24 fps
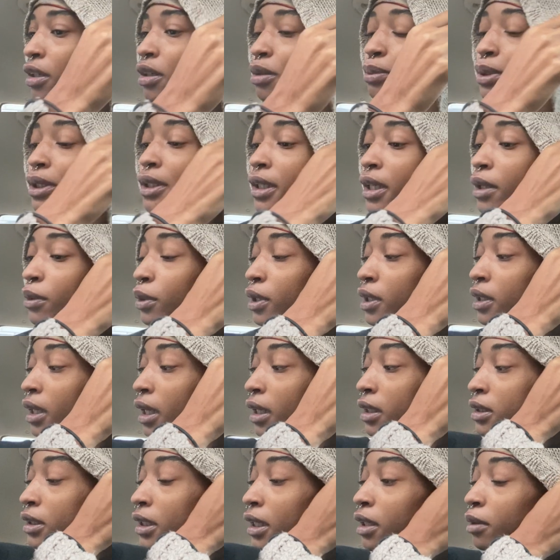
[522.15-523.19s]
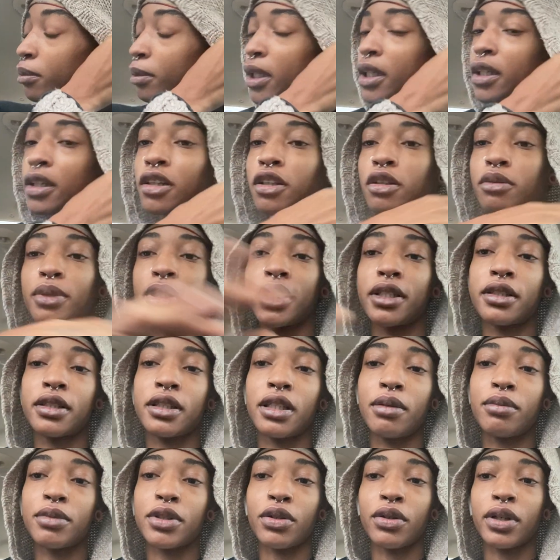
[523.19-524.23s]
but they would not stay in my ear, but it
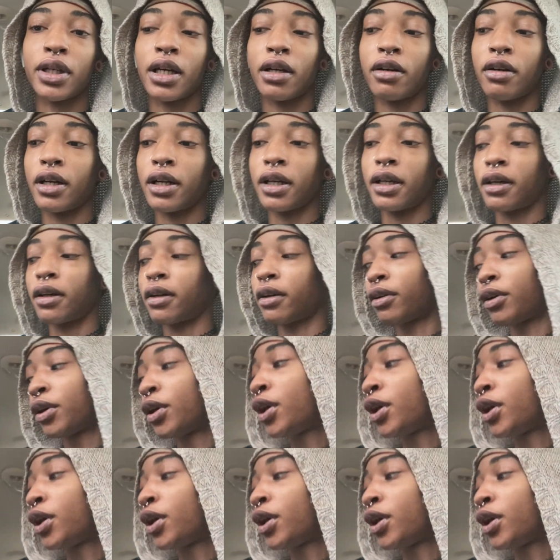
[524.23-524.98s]
seems okay right now.